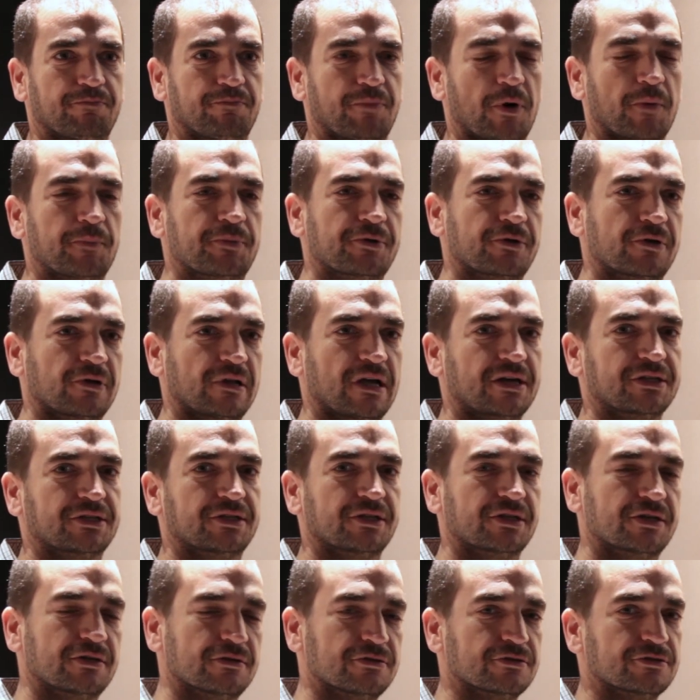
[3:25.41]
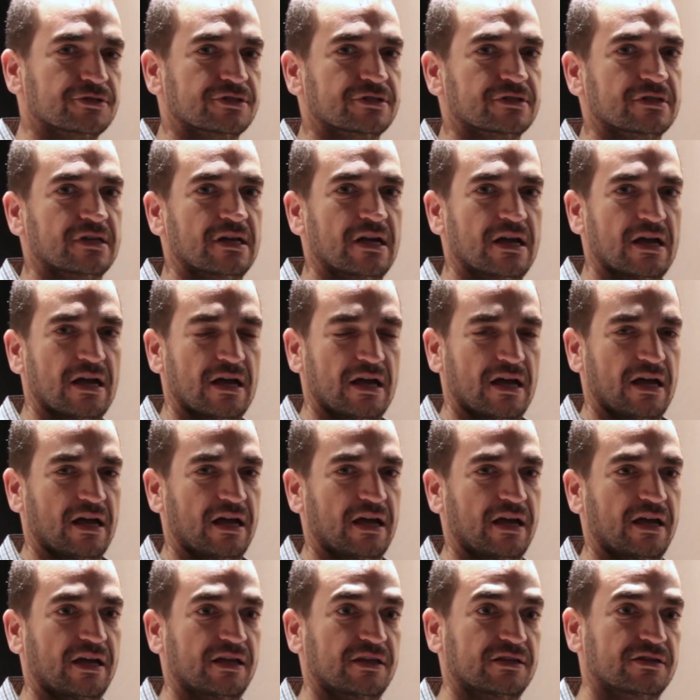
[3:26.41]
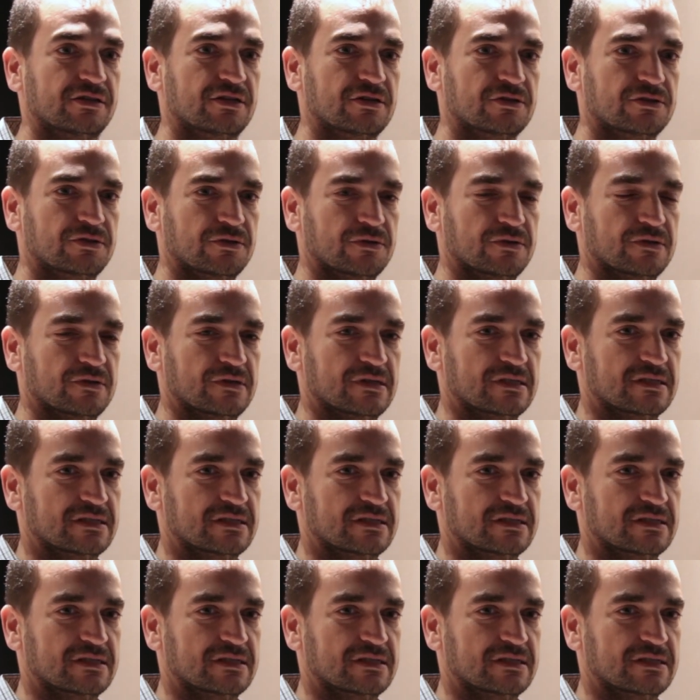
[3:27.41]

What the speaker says: popular to use due to